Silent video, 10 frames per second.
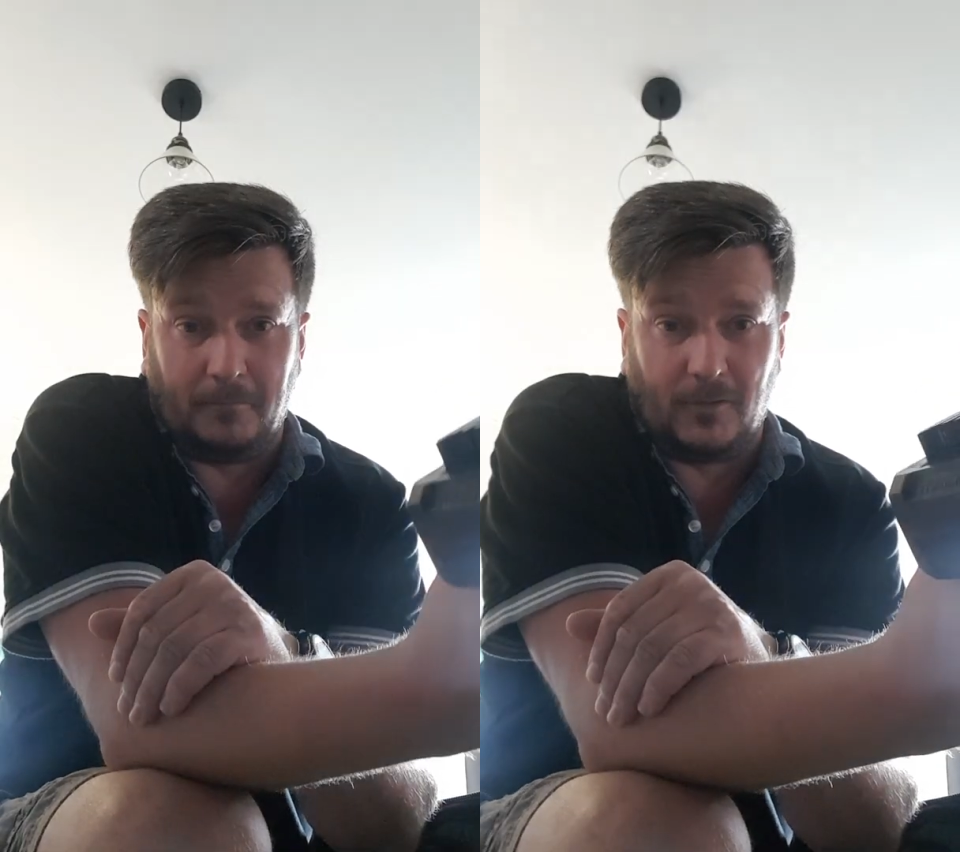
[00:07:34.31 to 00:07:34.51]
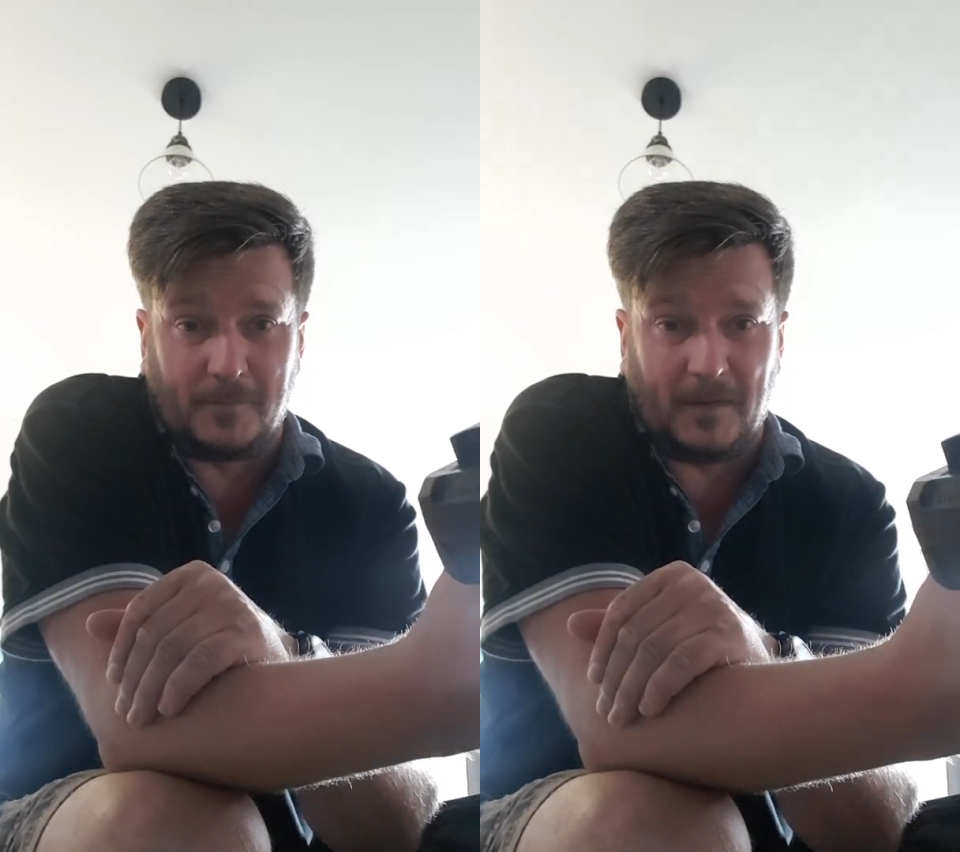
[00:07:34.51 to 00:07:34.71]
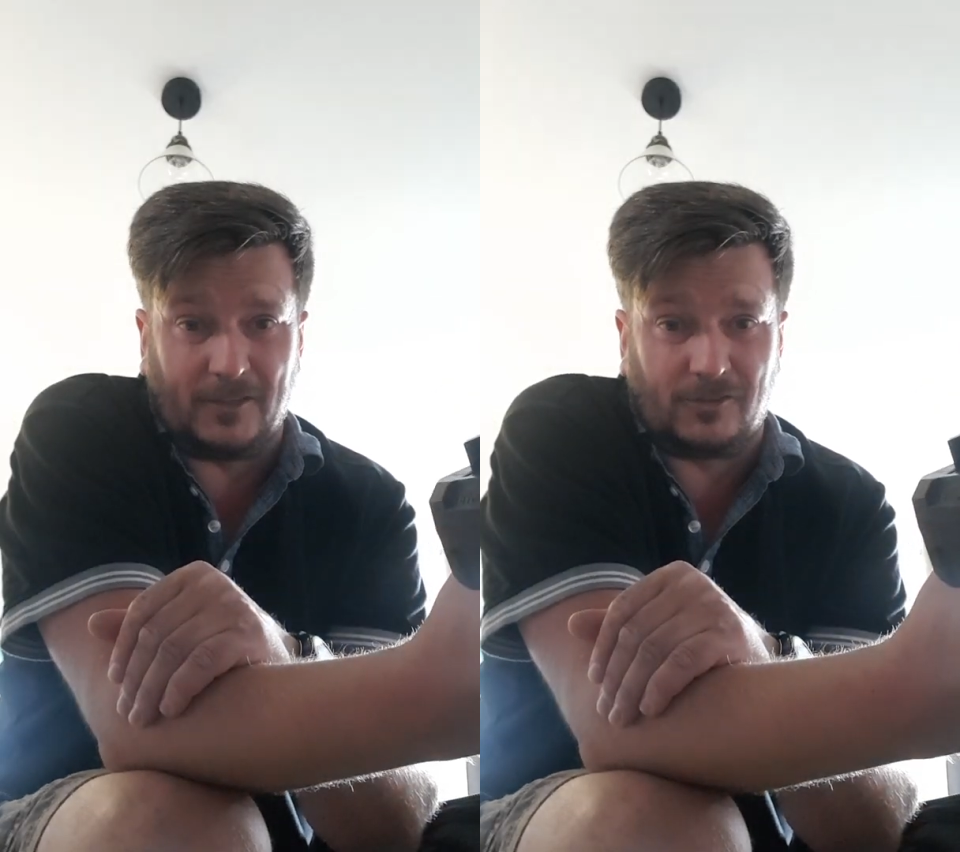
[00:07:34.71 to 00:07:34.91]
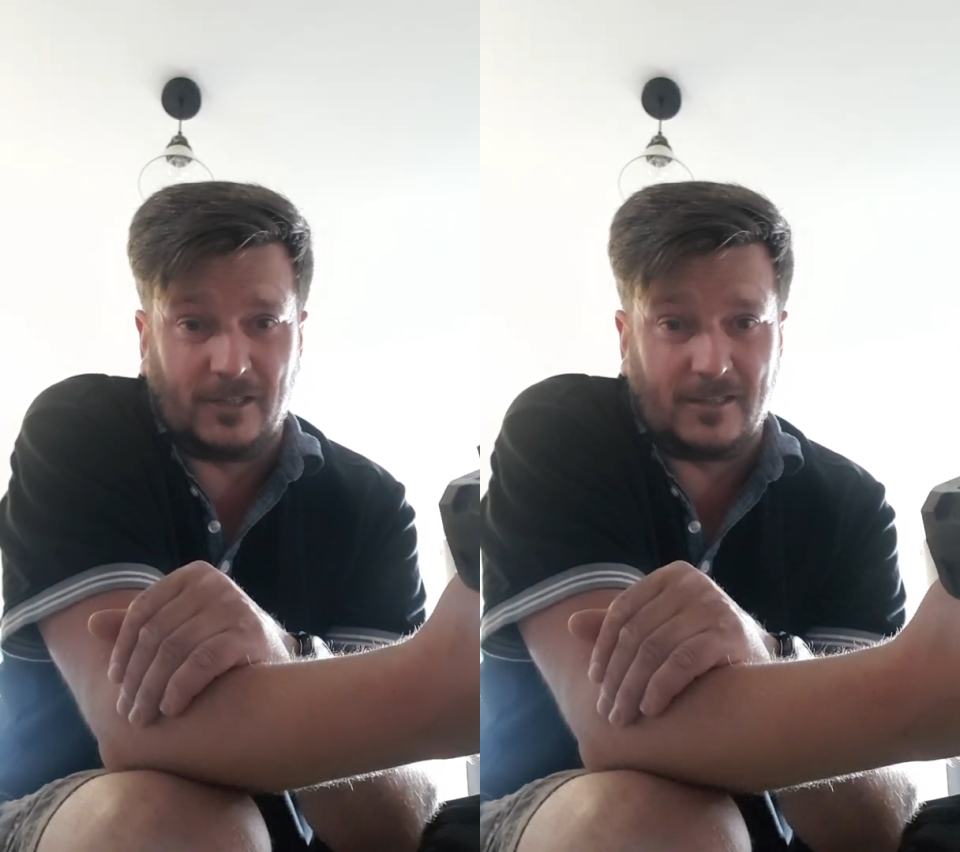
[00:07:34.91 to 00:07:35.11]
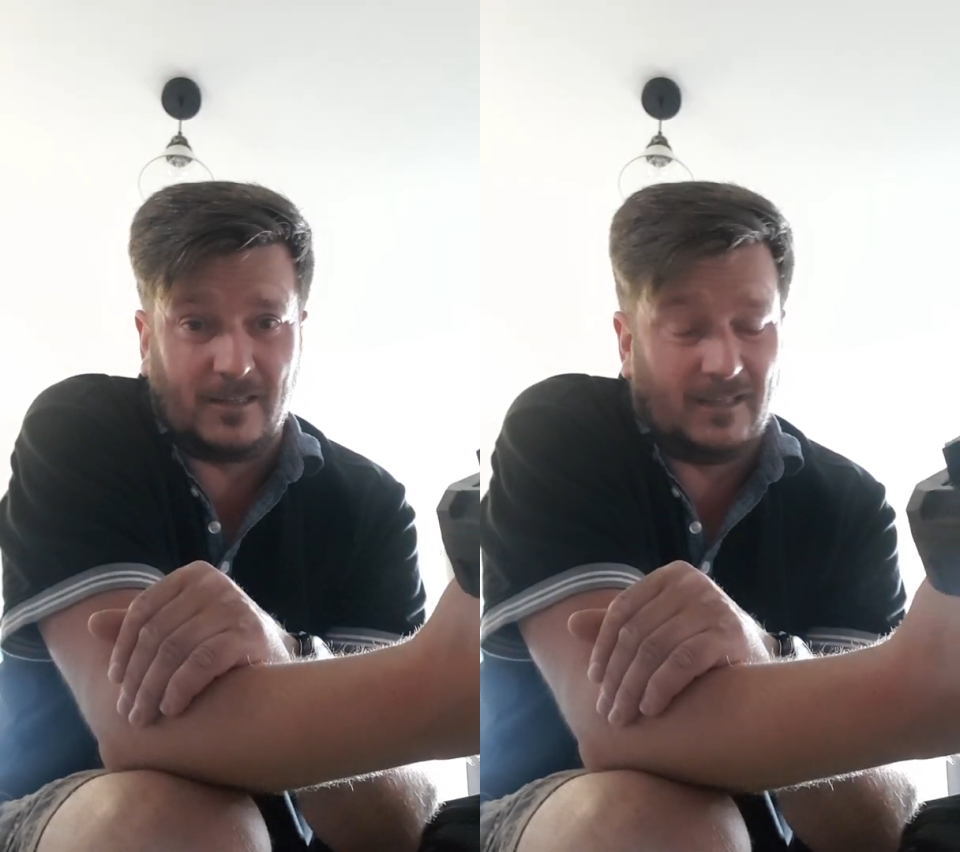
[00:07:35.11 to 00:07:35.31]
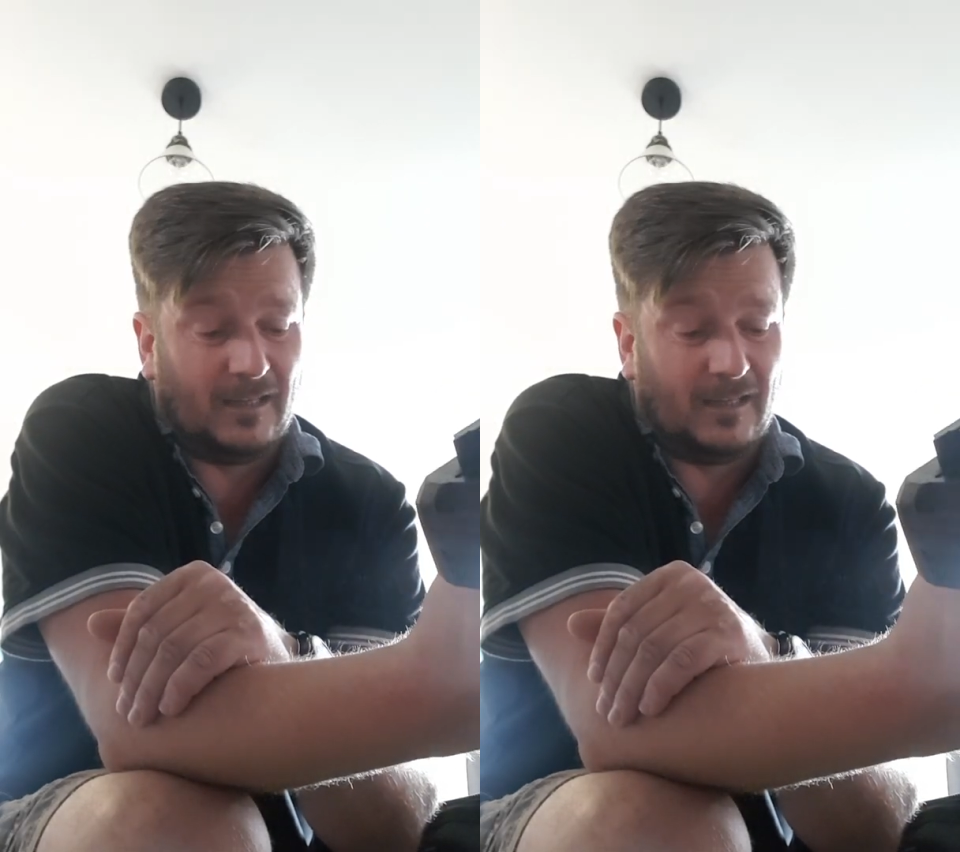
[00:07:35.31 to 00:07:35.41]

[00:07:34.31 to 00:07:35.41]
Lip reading: plus batteries,